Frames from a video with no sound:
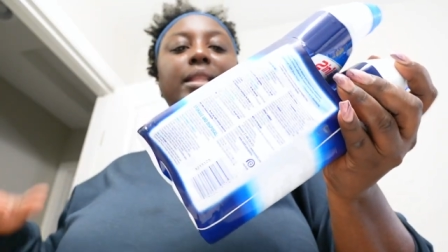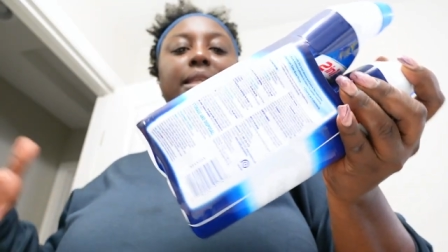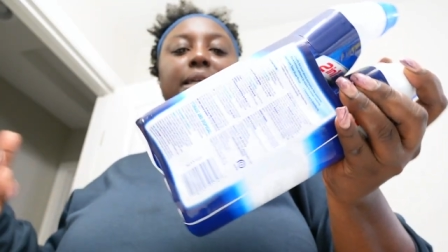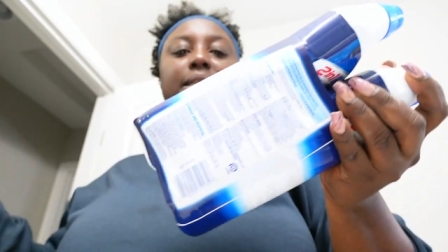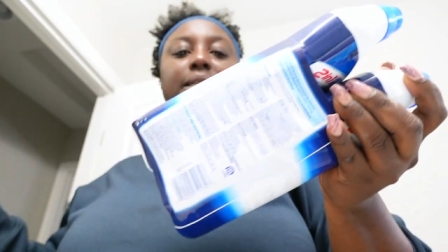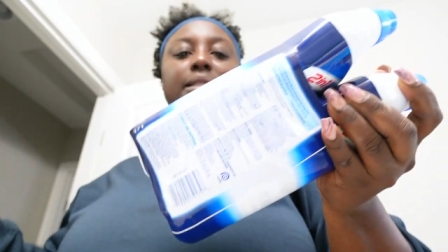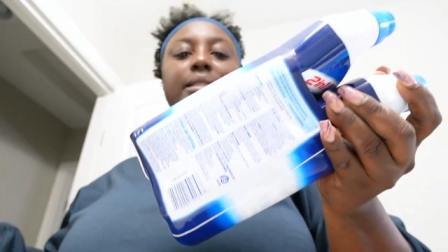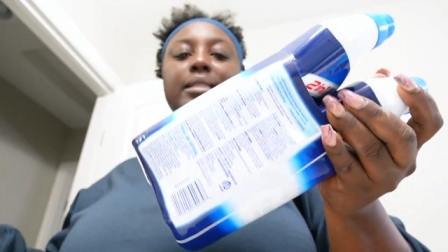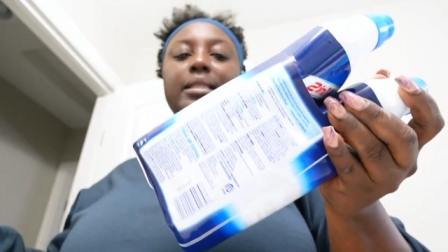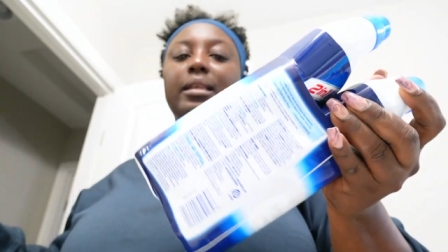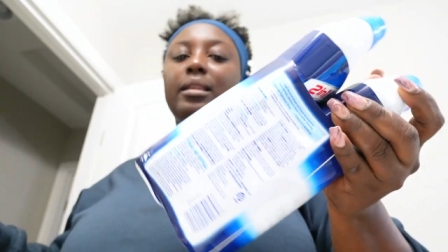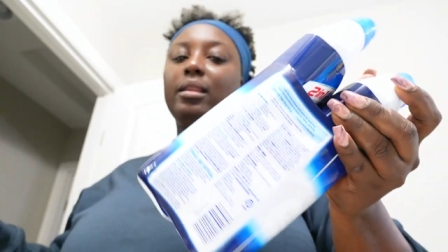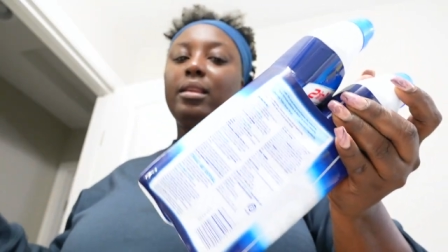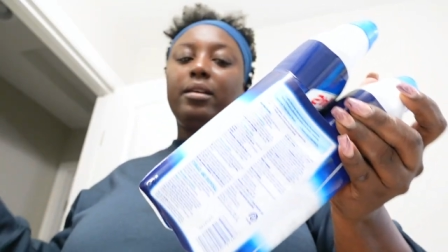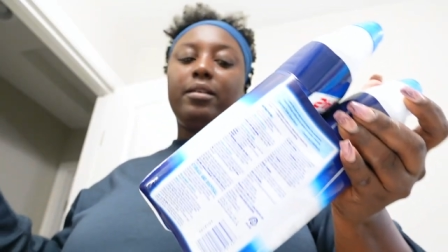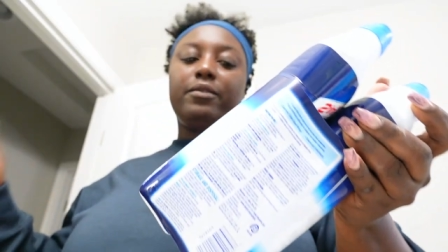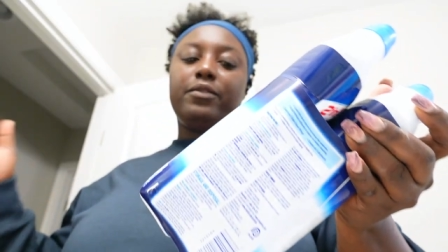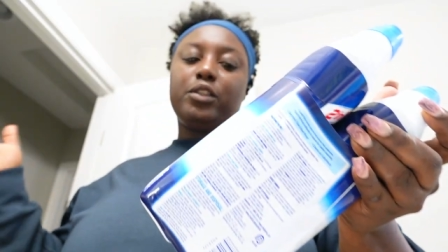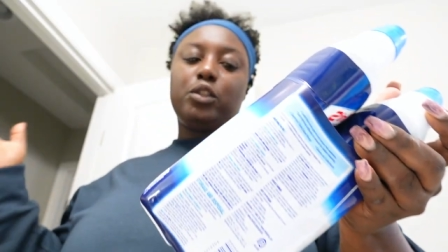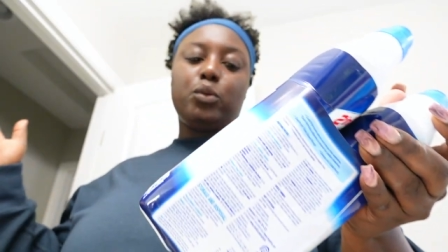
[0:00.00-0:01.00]
let it sit
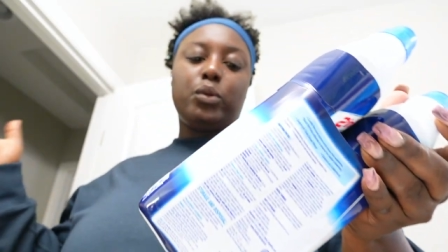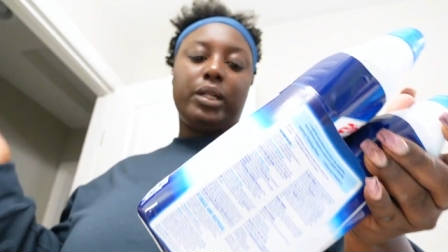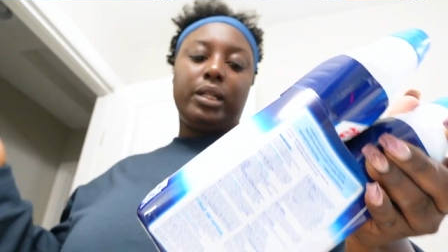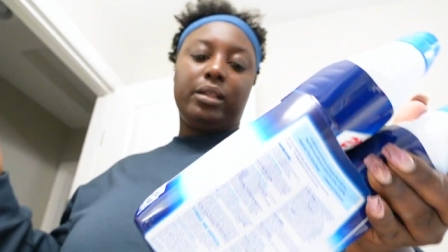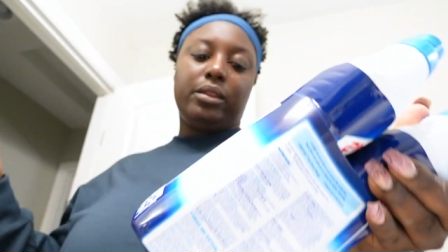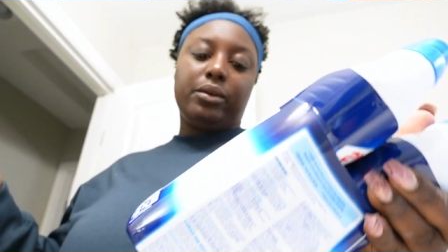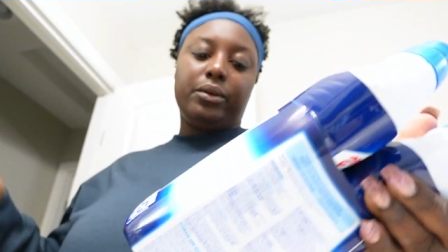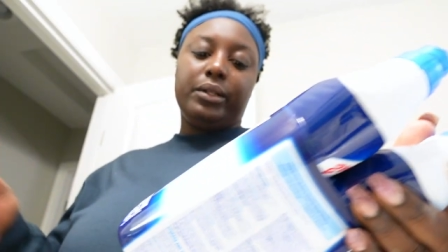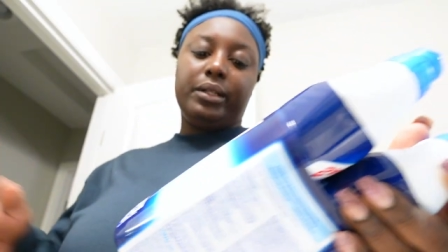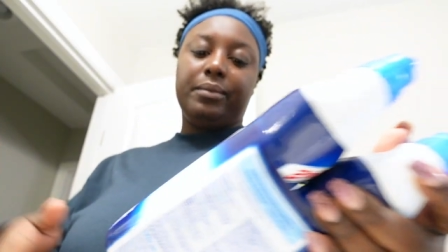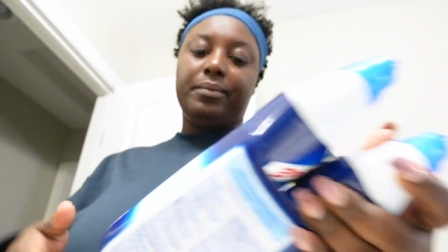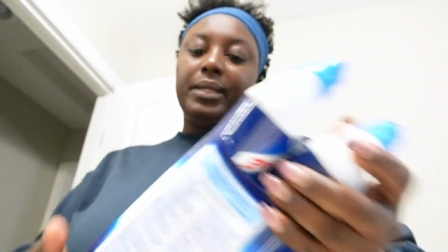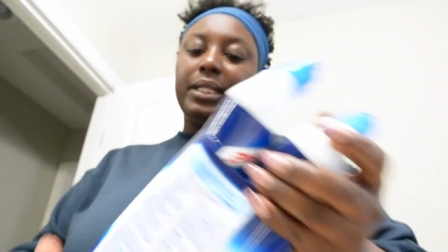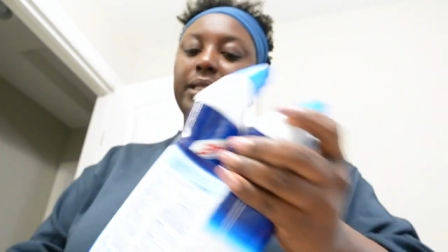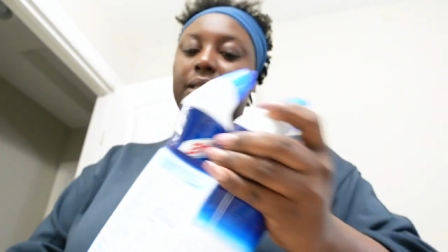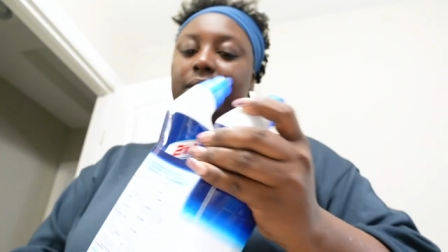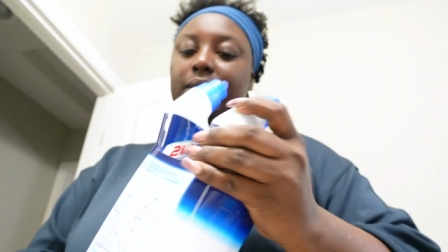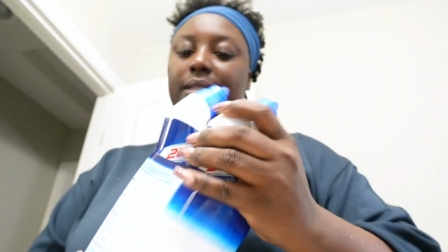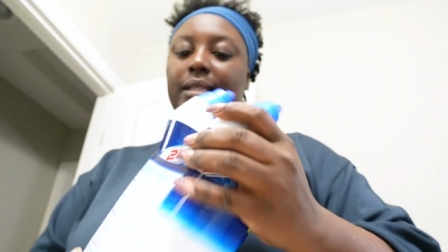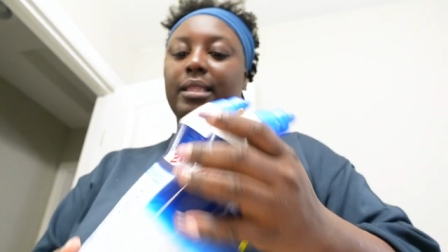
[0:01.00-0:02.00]
there for 20, 30
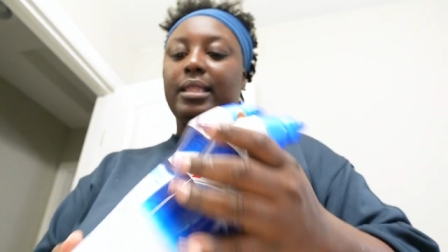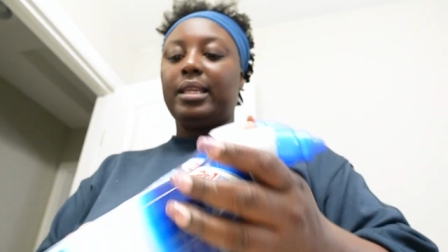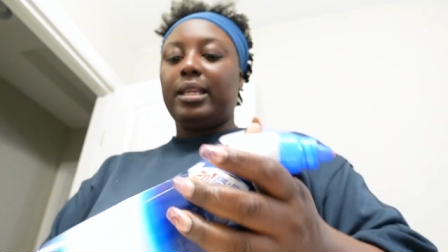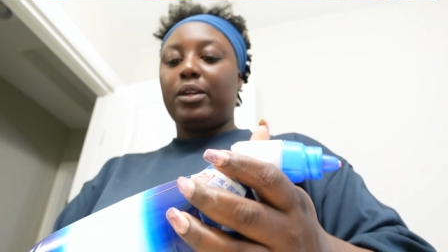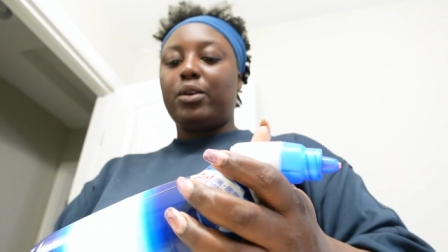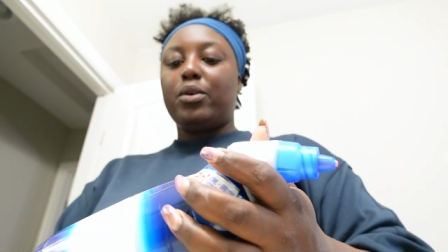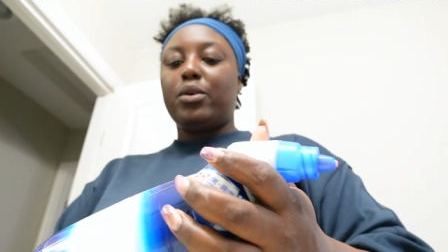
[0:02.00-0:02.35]
minutes, and then